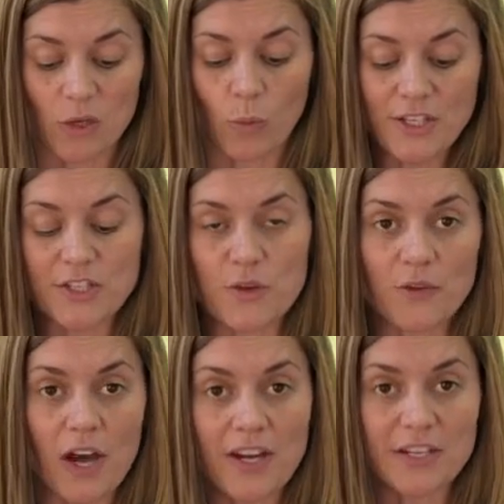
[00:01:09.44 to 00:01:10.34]
once you've
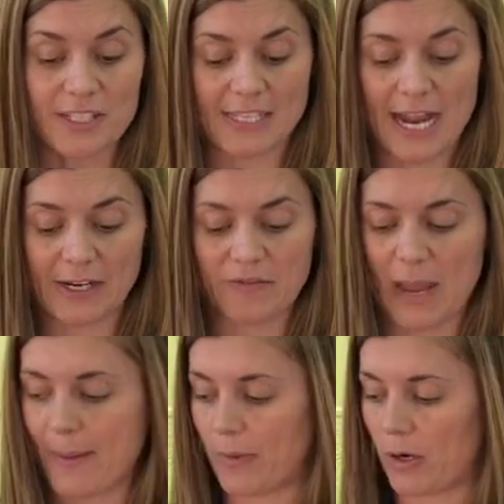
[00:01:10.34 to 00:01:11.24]
got your stack of
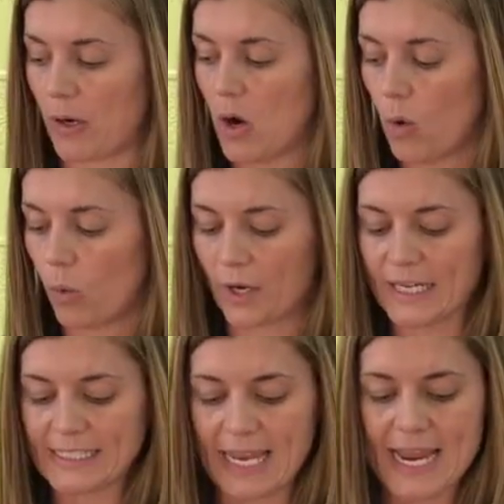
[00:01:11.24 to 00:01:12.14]
paper, we're
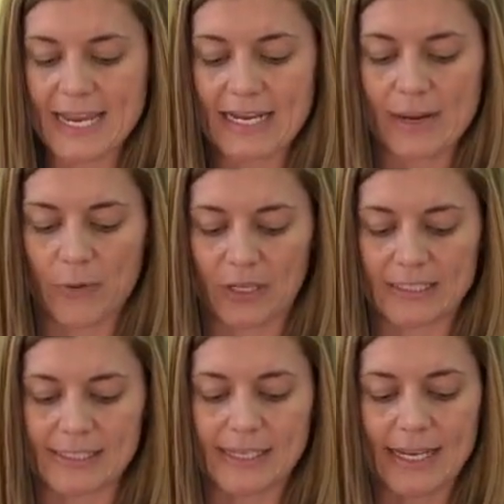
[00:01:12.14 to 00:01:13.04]
gonna take it and we're gonna
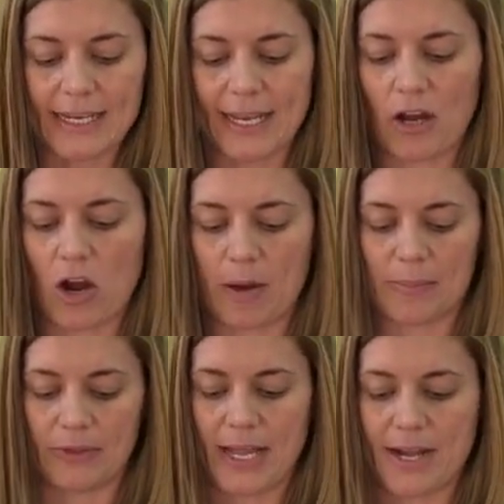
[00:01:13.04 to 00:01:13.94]
stick it in our
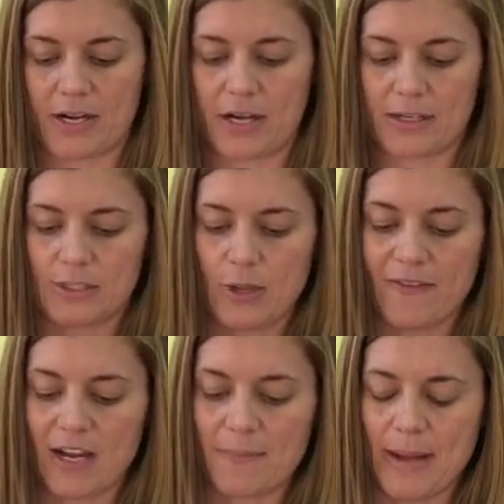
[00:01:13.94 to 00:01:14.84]
blender. So
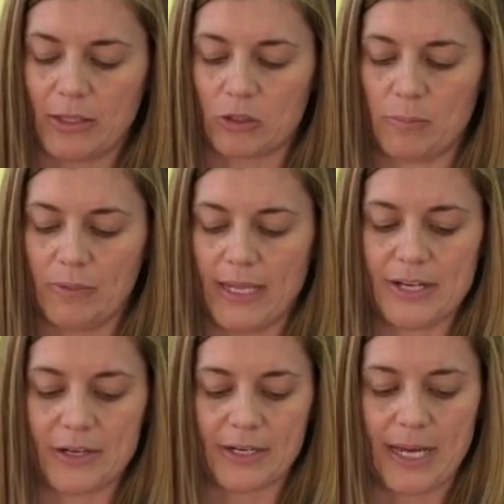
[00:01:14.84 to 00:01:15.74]
I've got my little
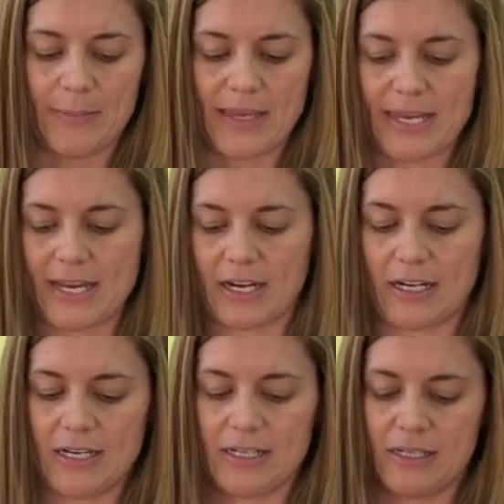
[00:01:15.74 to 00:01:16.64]
blender cup
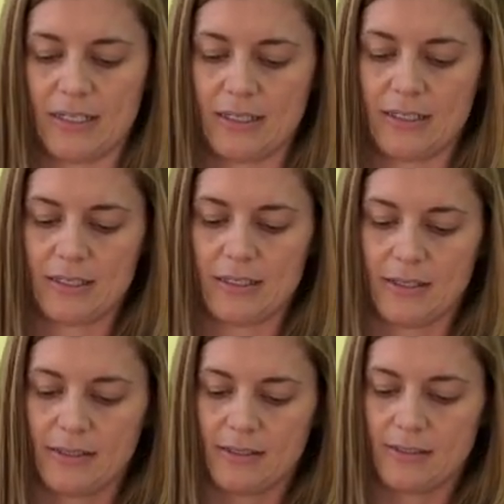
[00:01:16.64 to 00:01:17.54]
here.
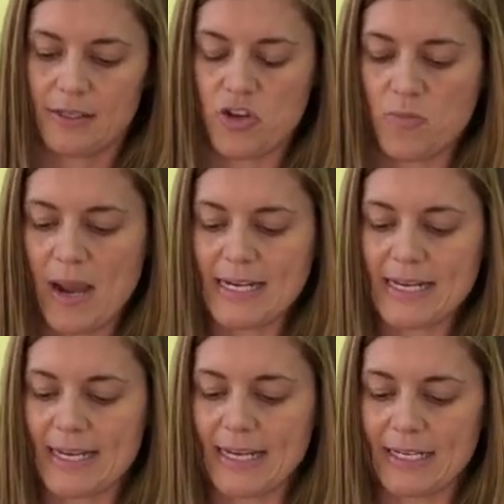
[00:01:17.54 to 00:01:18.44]
So you might need
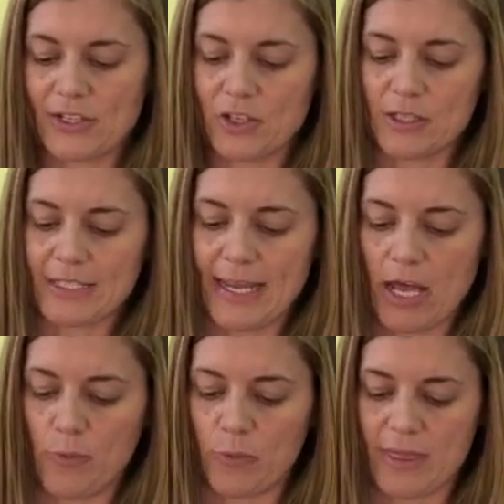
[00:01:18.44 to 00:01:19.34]
to get an adult to
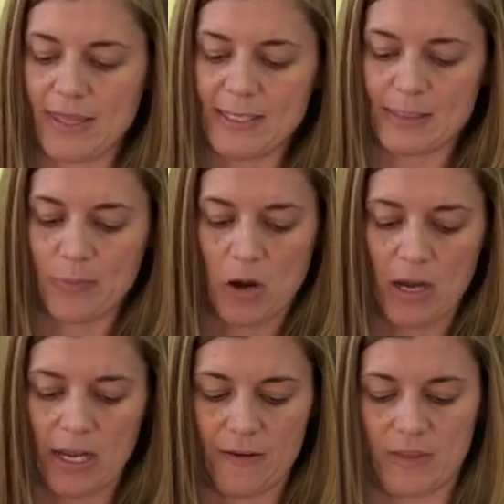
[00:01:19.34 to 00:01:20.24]
help with this
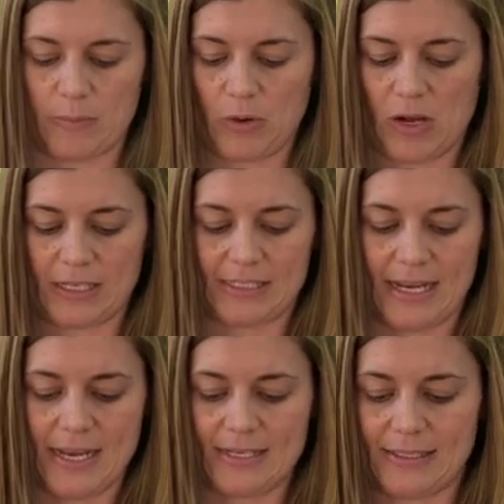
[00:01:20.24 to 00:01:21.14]
part of the
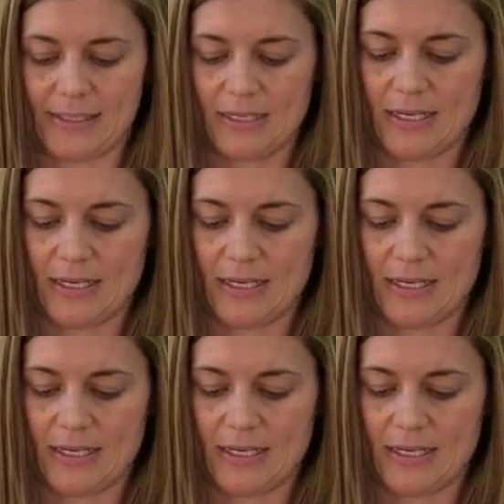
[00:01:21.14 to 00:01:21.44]
process.